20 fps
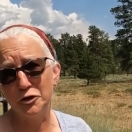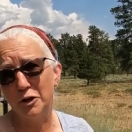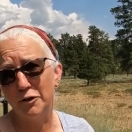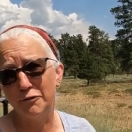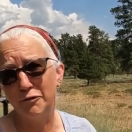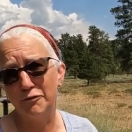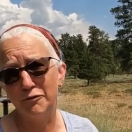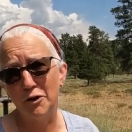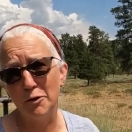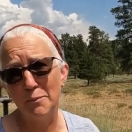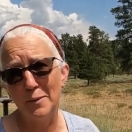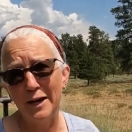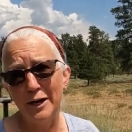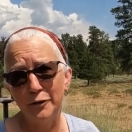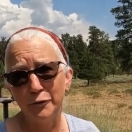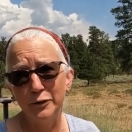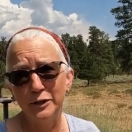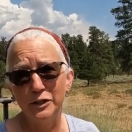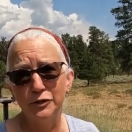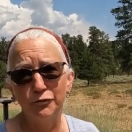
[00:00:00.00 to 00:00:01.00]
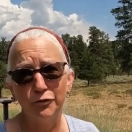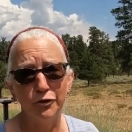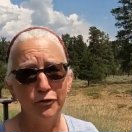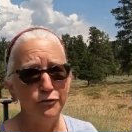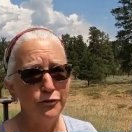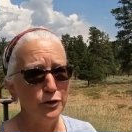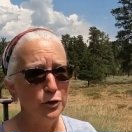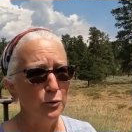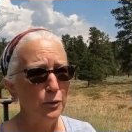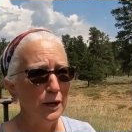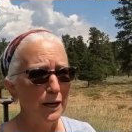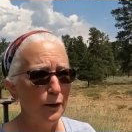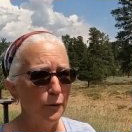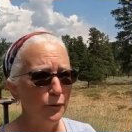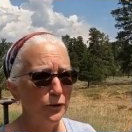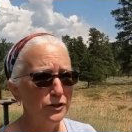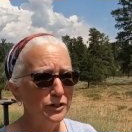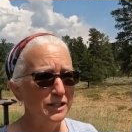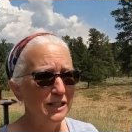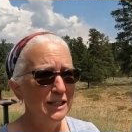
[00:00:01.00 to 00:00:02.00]
off of our batteries for a few
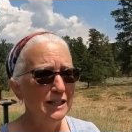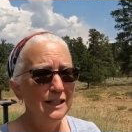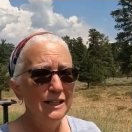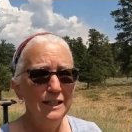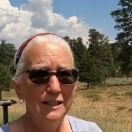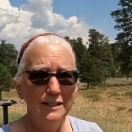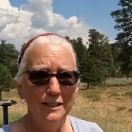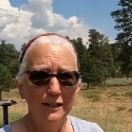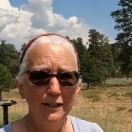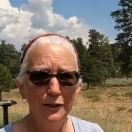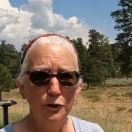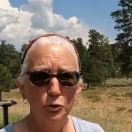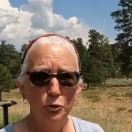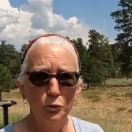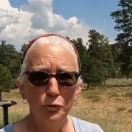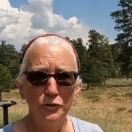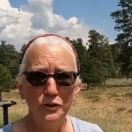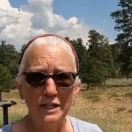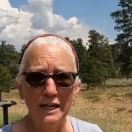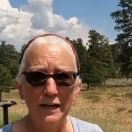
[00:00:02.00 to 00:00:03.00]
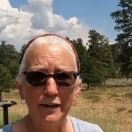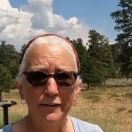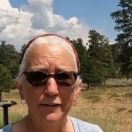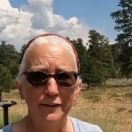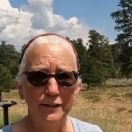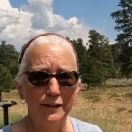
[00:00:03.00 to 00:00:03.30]
hours till it cooled down a